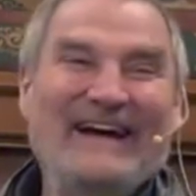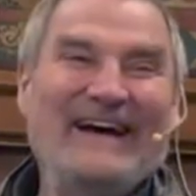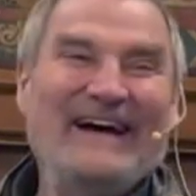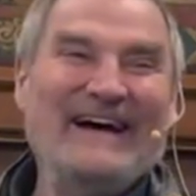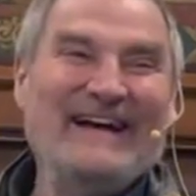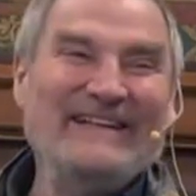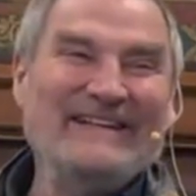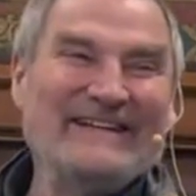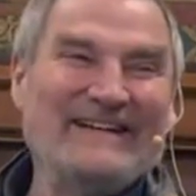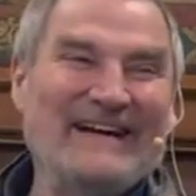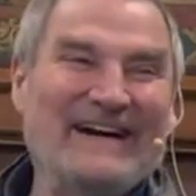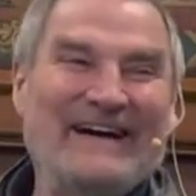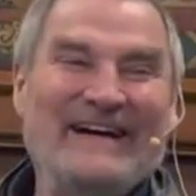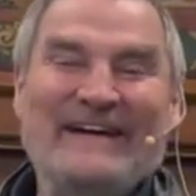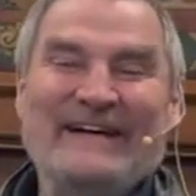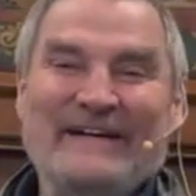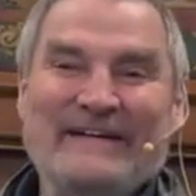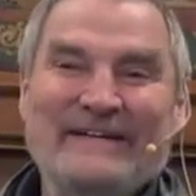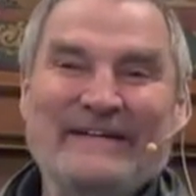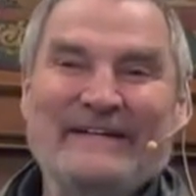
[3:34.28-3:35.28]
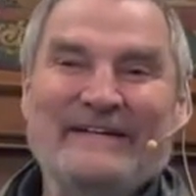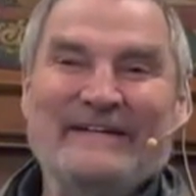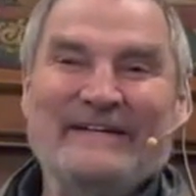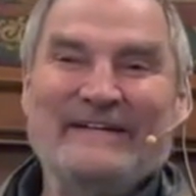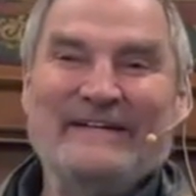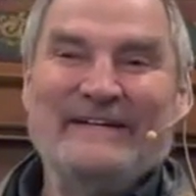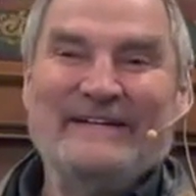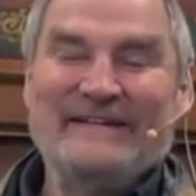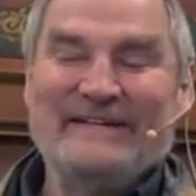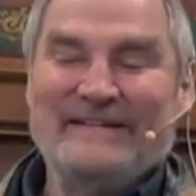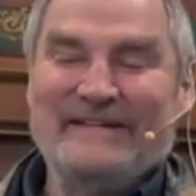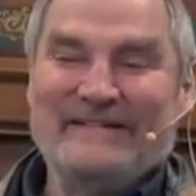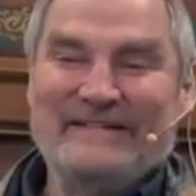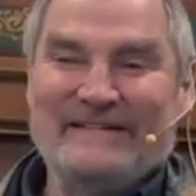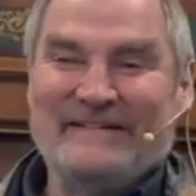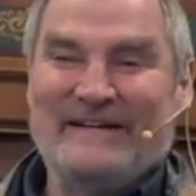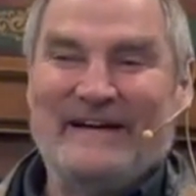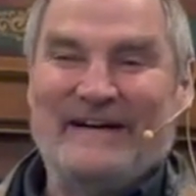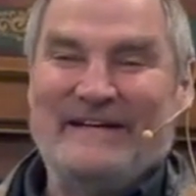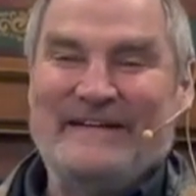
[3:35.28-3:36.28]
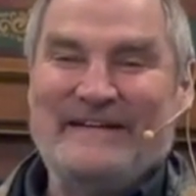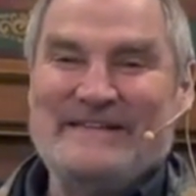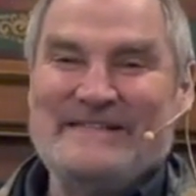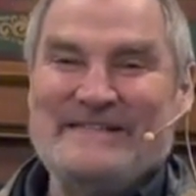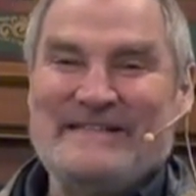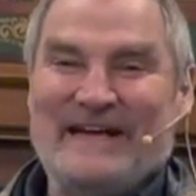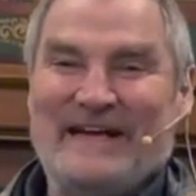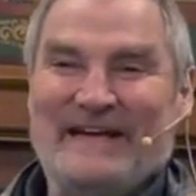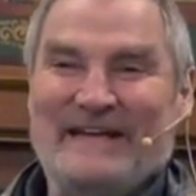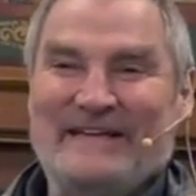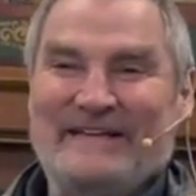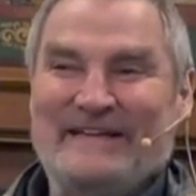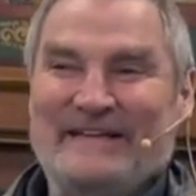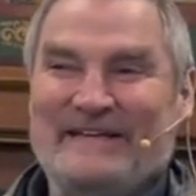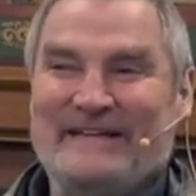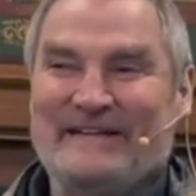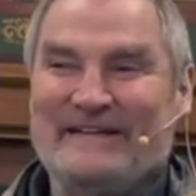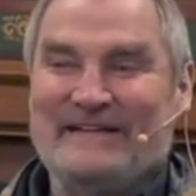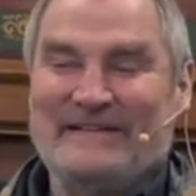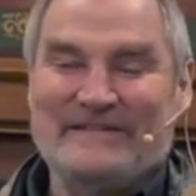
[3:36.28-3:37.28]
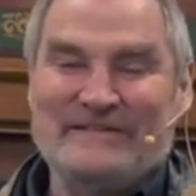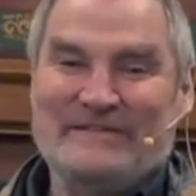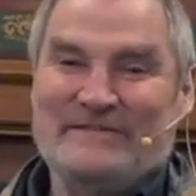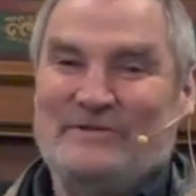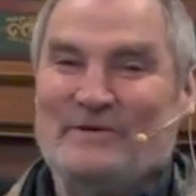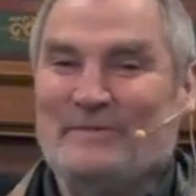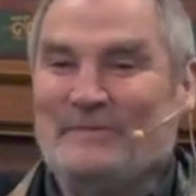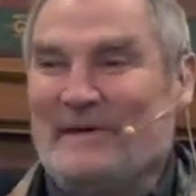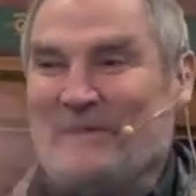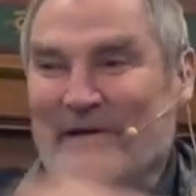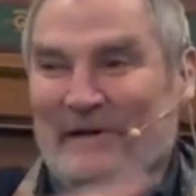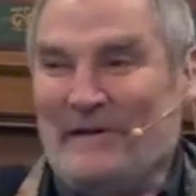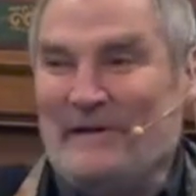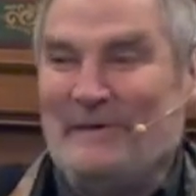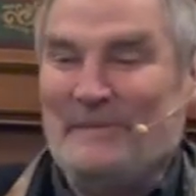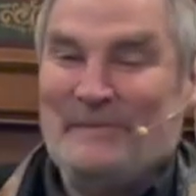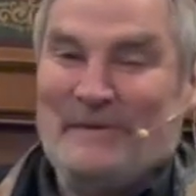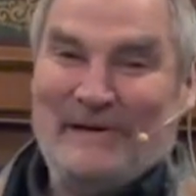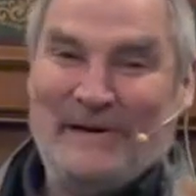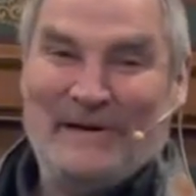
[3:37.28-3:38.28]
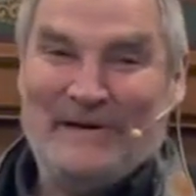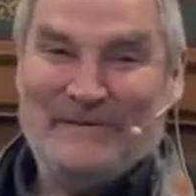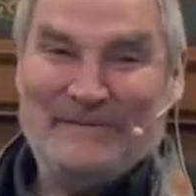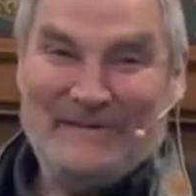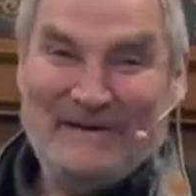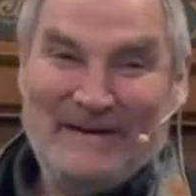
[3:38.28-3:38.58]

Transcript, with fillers: And the guy didn't say anything. Yun-men hate him again.